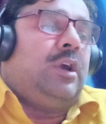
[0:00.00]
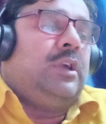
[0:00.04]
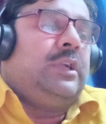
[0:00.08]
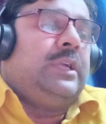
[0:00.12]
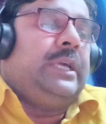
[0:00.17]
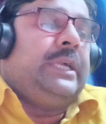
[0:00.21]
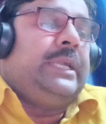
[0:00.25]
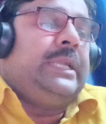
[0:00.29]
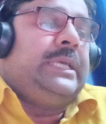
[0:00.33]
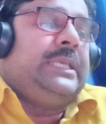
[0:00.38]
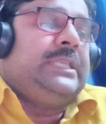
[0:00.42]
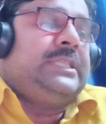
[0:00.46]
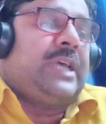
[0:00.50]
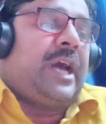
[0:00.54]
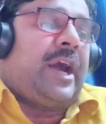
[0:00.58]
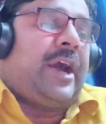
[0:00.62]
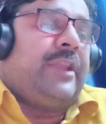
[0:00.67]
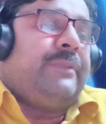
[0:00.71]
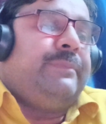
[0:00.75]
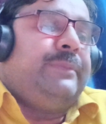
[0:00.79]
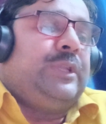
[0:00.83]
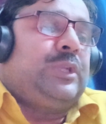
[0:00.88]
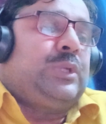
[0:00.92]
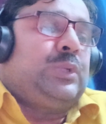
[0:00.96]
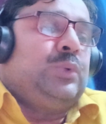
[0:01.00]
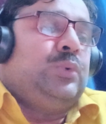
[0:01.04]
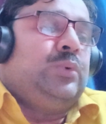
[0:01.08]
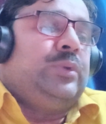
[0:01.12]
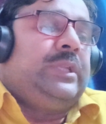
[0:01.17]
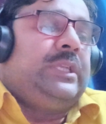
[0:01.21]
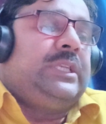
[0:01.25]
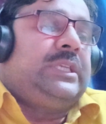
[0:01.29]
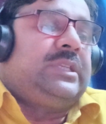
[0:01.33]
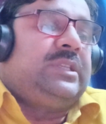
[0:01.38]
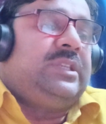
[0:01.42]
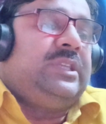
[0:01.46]
ordered his army to
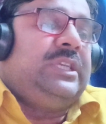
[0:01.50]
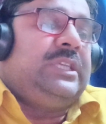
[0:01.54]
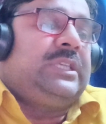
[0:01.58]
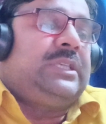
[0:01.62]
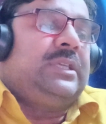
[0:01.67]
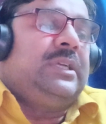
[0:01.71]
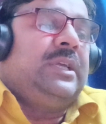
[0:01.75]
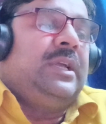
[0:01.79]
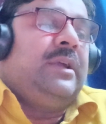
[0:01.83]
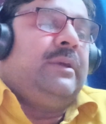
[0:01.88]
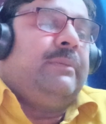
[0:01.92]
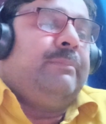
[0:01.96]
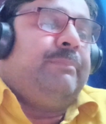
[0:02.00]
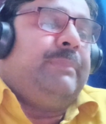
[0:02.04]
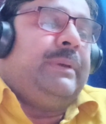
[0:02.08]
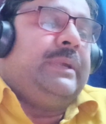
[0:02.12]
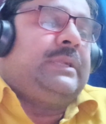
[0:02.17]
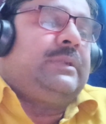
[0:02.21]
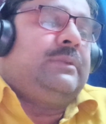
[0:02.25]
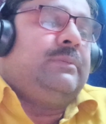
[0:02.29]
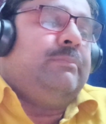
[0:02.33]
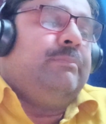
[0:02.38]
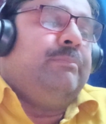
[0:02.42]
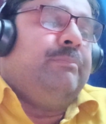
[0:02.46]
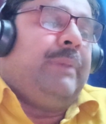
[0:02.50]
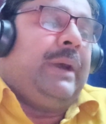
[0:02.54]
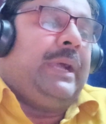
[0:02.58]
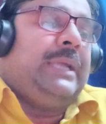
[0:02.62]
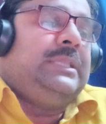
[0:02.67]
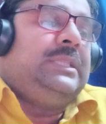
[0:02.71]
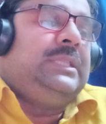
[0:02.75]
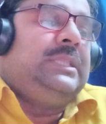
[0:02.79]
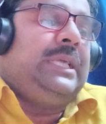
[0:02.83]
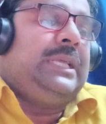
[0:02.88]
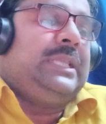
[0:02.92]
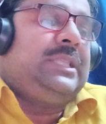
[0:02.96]
retreat, but by
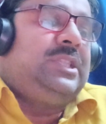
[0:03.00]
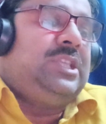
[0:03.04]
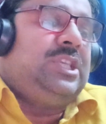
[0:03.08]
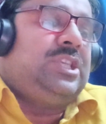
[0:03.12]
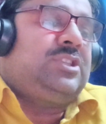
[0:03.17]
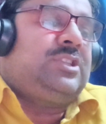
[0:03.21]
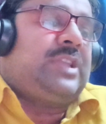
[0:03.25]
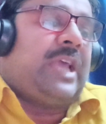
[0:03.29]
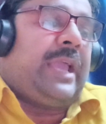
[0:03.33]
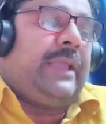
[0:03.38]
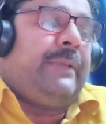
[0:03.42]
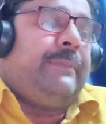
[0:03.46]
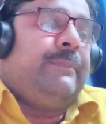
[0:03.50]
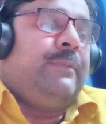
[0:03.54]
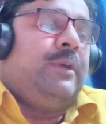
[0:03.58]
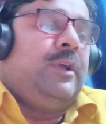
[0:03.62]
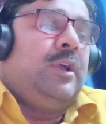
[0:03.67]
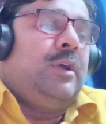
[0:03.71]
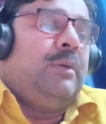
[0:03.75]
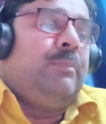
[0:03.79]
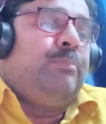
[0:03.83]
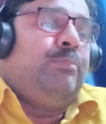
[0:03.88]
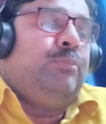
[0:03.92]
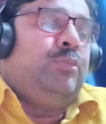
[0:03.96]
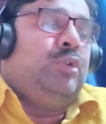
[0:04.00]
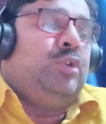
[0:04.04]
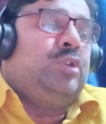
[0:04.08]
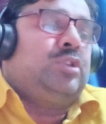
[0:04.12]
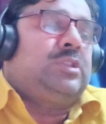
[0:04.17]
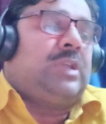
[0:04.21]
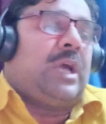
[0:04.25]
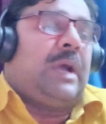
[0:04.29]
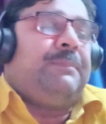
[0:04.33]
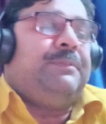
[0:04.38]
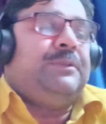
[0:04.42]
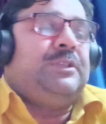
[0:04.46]
this time
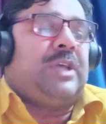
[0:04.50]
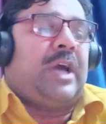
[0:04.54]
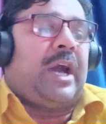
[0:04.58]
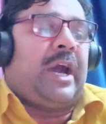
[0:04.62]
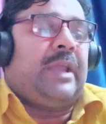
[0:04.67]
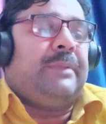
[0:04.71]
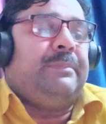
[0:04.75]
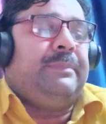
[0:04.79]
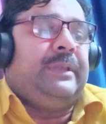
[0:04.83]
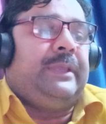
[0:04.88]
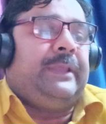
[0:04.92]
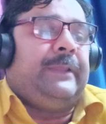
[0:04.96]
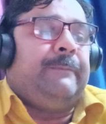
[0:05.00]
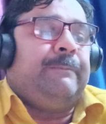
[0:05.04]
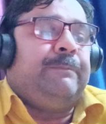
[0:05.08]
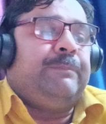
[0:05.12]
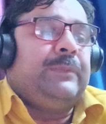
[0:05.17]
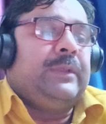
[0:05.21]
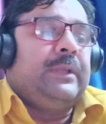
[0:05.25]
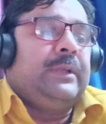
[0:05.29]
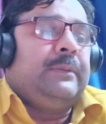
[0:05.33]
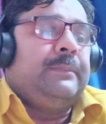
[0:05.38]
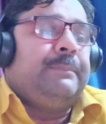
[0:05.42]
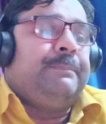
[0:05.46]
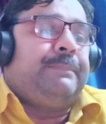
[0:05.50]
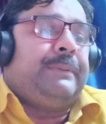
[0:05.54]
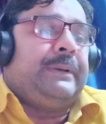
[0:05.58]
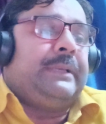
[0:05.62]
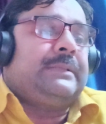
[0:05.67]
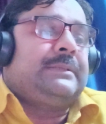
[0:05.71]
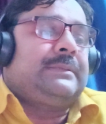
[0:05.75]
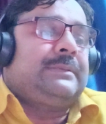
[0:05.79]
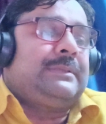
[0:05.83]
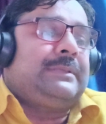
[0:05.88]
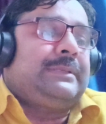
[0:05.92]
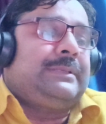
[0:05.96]
most of his army
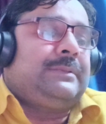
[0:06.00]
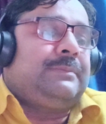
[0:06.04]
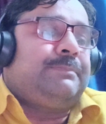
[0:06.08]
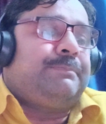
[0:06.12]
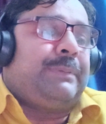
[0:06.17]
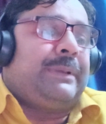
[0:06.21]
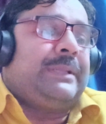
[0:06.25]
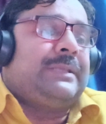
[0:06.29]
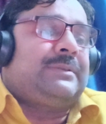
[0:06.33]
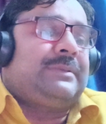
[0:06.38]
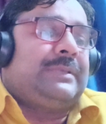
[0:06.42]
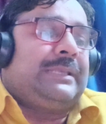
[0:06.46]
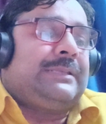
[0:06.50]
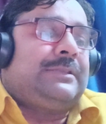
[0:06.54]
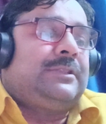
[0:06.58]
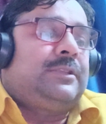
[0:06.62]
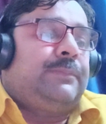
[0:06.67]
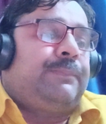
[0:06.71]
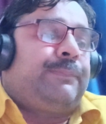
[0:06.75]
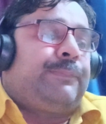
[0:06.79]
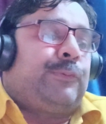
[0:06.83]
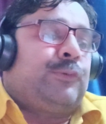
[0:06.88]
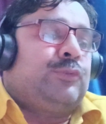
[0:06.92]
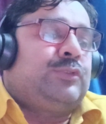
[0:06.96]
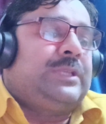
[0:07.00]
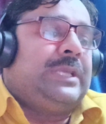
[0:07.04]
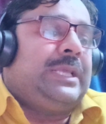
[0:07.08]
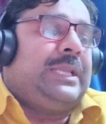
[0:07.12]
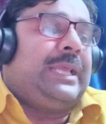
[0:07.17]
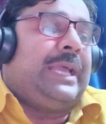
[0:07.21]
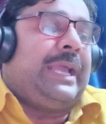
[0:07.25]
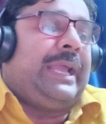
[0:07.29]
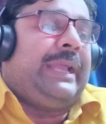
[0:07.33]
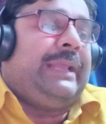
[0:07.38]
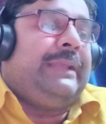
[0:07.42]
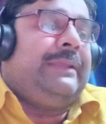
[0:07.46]
persisted
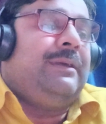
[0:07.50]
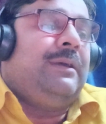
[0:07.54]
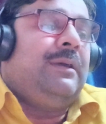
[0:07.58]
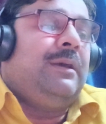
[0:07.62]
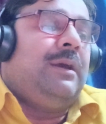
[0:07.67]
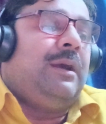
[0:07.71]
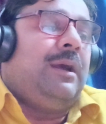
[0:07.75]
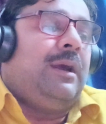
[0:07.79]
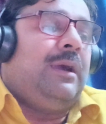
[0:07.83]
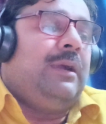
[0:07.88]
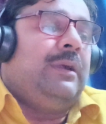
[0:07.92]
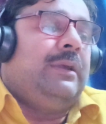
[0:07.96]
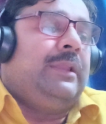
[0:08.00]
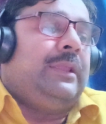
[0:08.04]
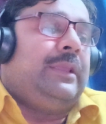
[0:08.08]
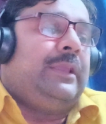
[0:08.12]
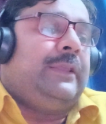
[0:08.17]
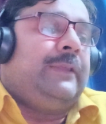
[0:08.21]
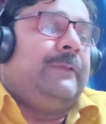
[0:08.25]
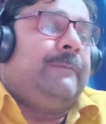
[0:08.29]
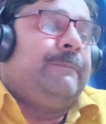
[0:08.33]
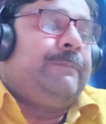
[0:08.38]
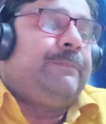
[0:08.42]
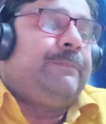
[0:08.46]
frozen and hungry.